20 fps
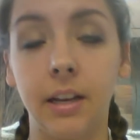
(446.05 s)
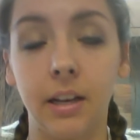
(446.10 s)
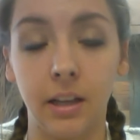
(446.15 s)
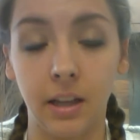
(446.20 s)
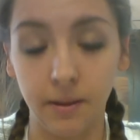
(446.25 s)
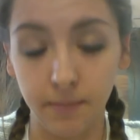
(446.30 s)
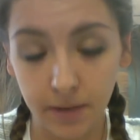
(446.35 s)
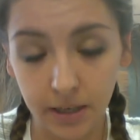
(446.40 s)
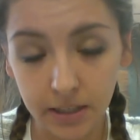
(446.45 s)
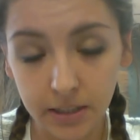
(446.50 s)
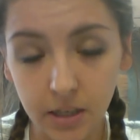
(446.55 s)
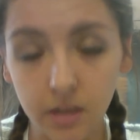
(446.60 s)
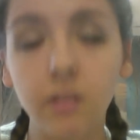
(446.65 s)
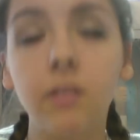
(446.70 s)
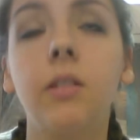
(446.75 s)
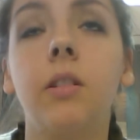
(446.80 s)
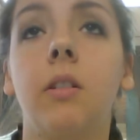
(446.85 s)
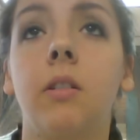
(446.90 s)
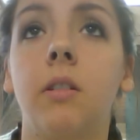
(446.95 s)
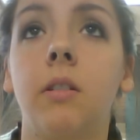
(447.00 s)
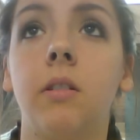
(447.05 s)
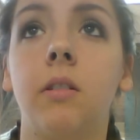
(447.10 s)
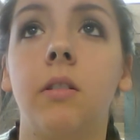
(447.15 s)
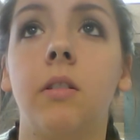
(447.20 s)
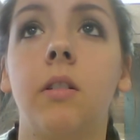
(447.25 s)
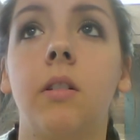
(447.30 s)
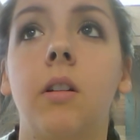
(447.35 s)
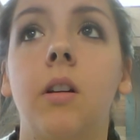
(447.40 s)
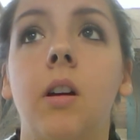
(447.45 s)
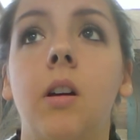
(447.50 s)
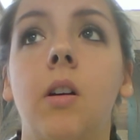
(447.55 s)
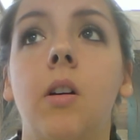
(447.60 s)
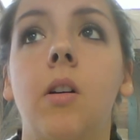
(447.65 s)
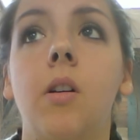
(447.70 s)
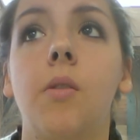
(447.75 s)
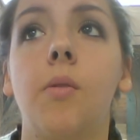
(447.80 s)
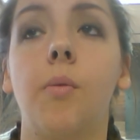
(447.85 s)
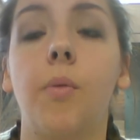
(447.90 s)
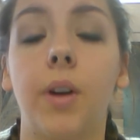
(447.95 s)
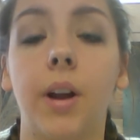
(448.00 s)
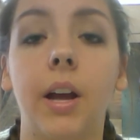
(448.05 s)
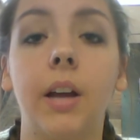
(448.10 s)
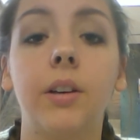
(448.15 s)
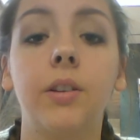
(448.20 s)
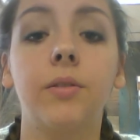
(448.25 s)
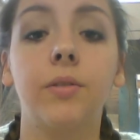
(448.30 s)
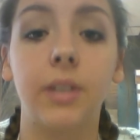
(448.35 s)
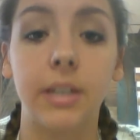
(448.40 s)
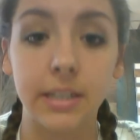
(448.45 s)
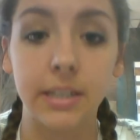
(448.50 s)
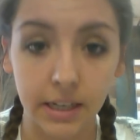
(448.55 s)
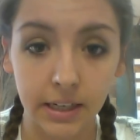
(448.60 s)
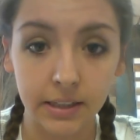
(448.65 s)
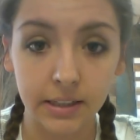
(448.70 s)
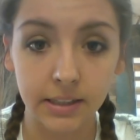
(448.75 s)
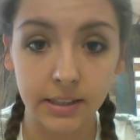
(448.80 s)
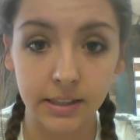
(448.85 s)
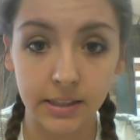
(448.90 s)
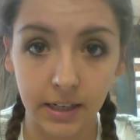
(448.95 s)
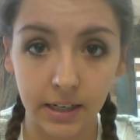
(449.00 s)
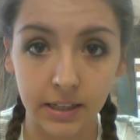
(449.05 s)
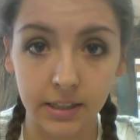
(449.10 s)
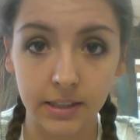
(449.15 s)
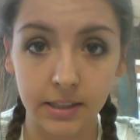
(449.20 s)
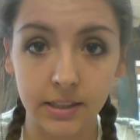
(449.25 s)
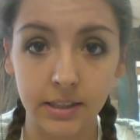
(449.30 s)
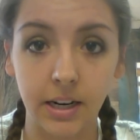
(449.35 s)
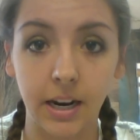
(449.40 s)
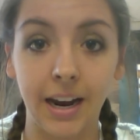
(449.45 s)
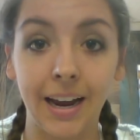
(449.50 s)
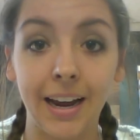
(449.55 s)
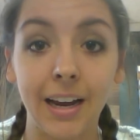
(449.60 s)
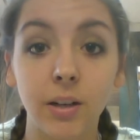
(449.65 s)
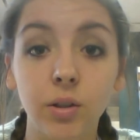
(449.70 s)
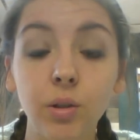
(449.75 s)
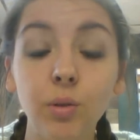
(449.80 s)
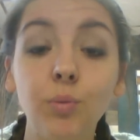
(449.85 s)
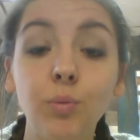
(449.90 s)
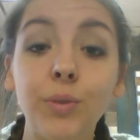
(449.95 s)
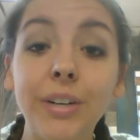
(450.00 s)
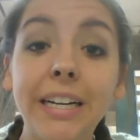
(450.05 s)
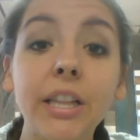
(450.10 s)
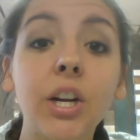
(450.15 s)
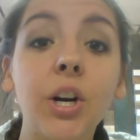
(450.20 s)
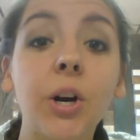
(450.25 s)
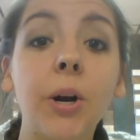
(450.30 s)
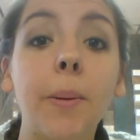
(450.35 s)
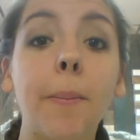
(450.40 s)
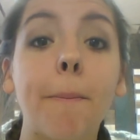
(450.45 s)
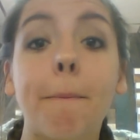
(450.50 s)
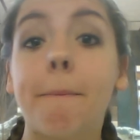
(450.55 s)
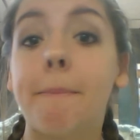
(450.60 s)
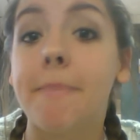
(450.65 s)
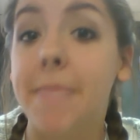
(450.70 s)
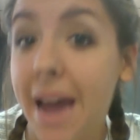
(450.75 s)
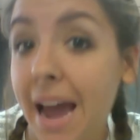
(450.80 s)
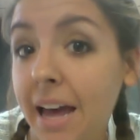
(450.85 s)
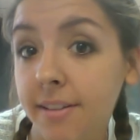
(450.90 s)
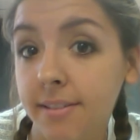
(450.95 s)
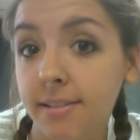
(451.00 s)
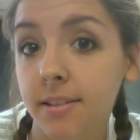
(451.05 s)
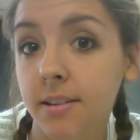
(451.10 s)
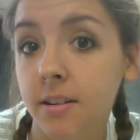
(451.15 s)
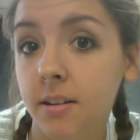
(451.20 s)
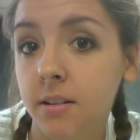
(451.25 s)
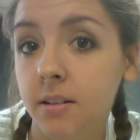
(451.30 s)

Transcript: And let me tell y'all, when I had to retake this test, I had to relearn math.